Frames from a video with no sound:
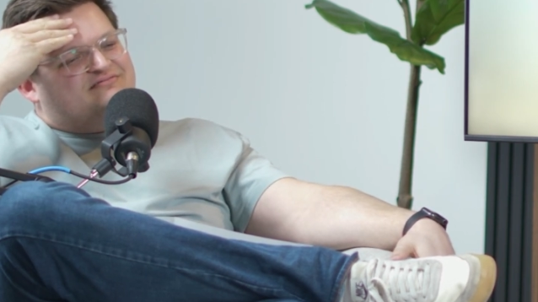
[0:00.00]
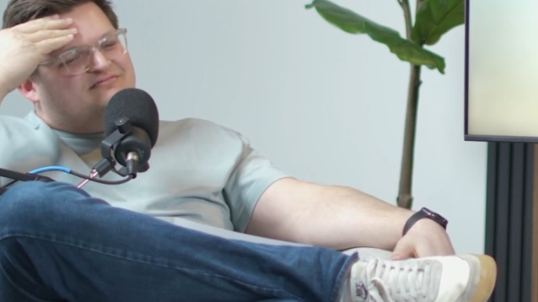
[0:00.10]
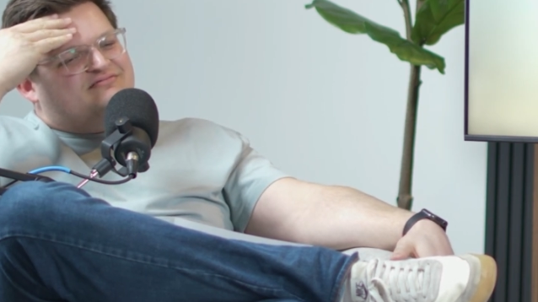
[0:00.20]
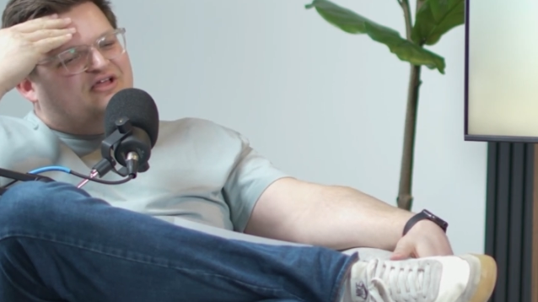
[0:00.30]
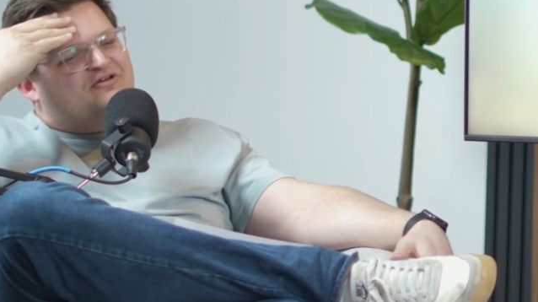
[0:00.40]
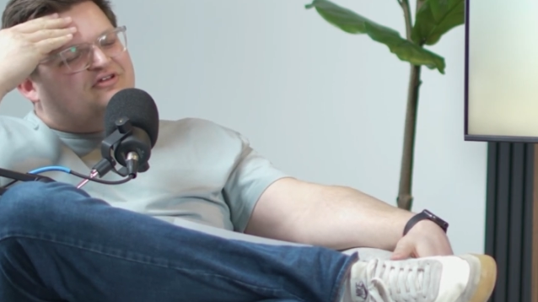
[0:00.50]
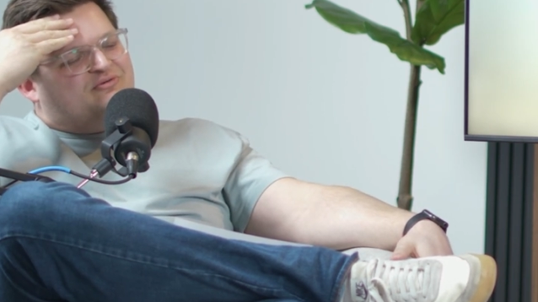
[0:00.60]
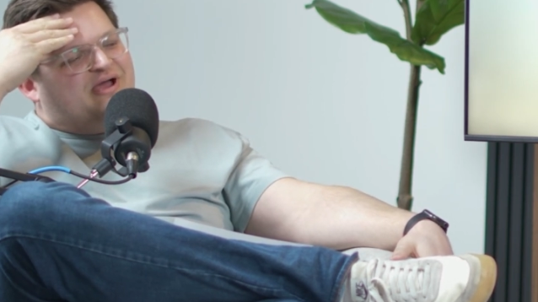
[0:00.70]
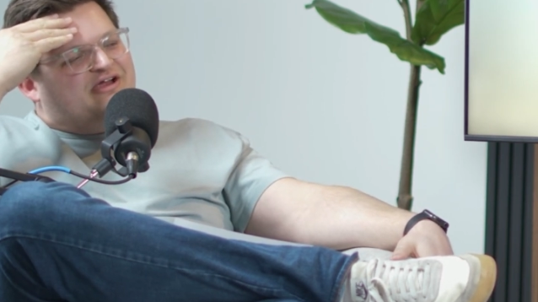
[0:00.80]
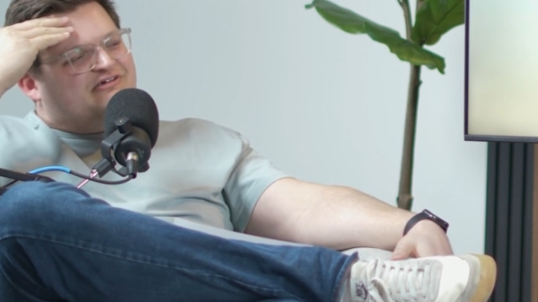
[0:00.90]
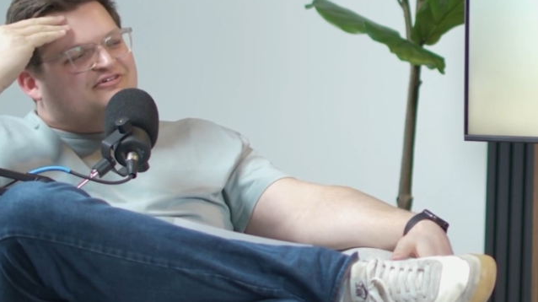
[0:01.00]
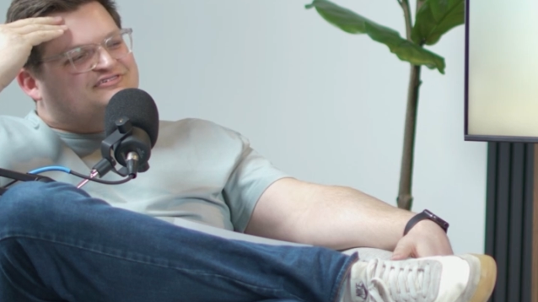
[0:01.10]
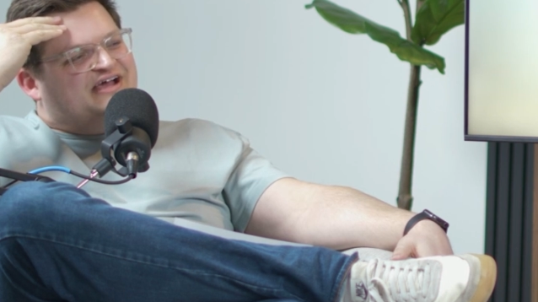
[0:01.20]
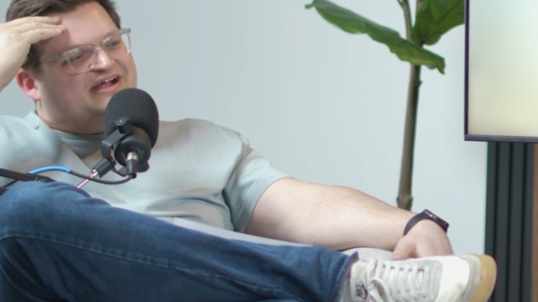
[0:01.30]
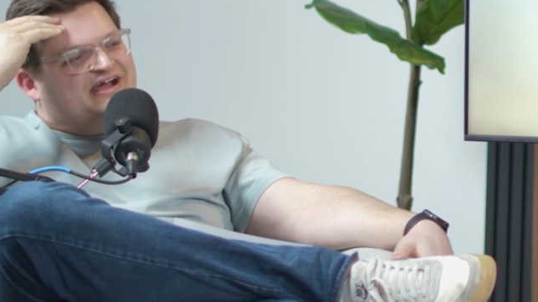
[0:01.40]
know their way around
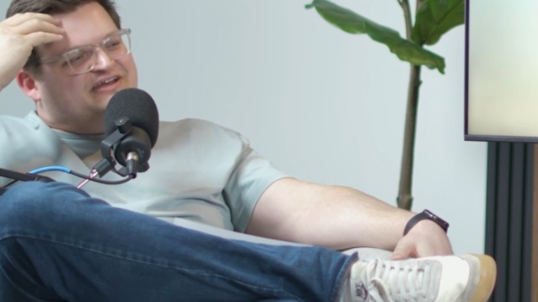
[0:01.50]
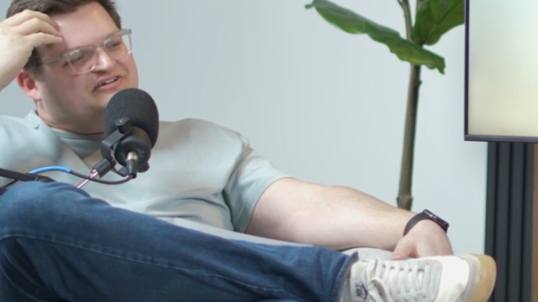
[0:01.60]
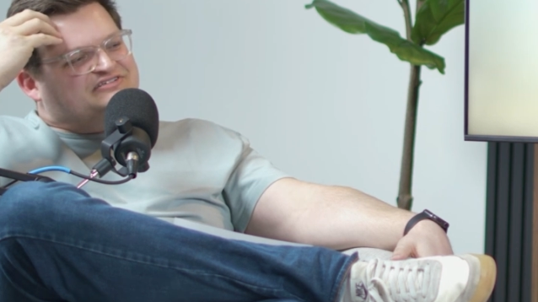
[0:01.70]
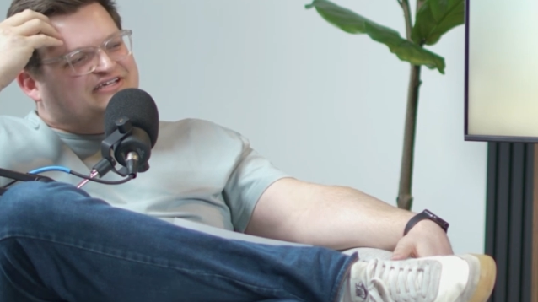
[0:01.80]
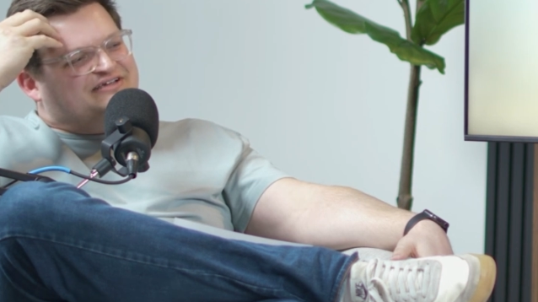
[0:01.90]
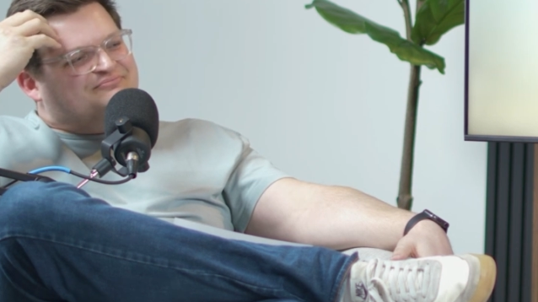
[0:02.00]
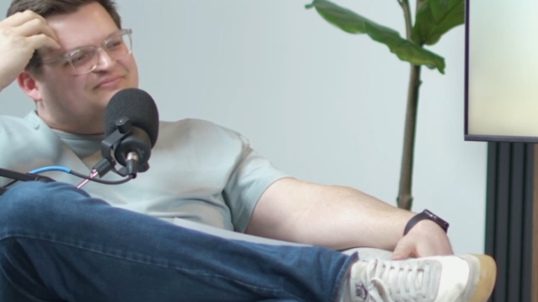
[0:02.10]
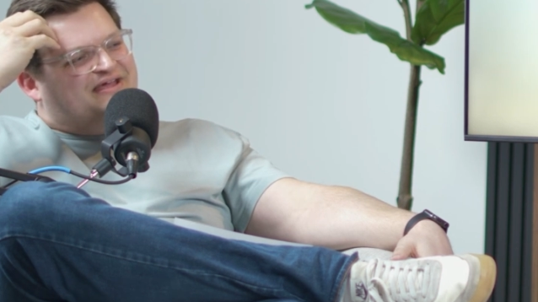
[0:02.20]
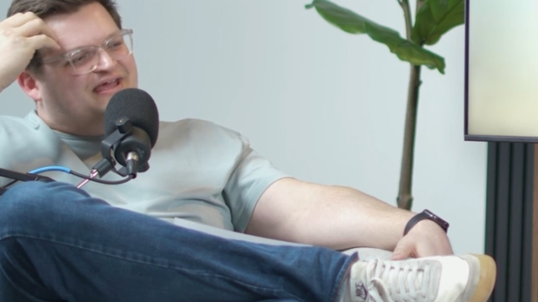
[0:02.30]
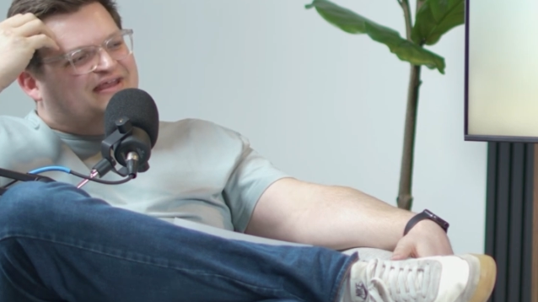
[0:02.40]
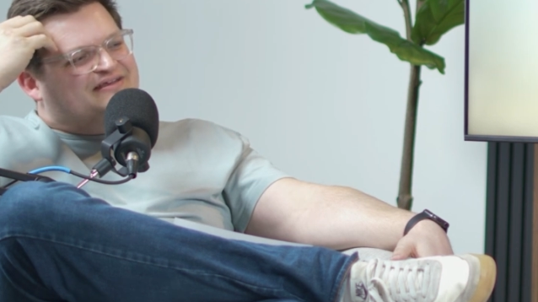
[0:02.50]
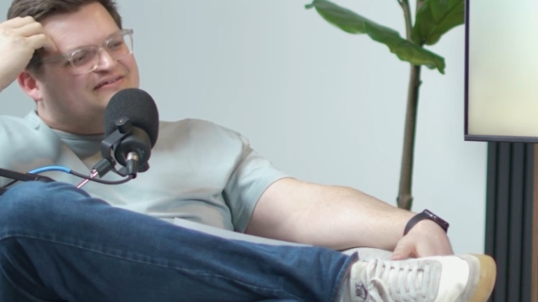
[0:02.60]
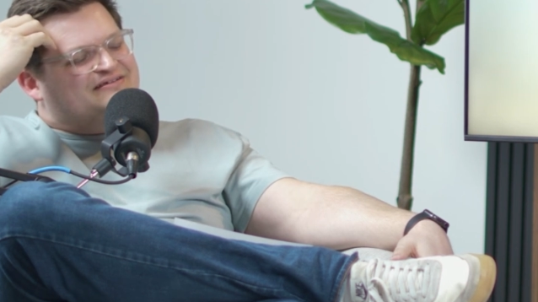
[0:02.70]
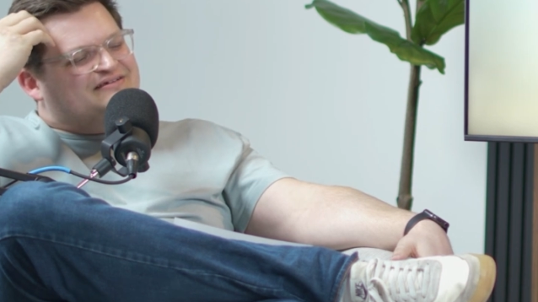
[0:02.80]
tech on your team and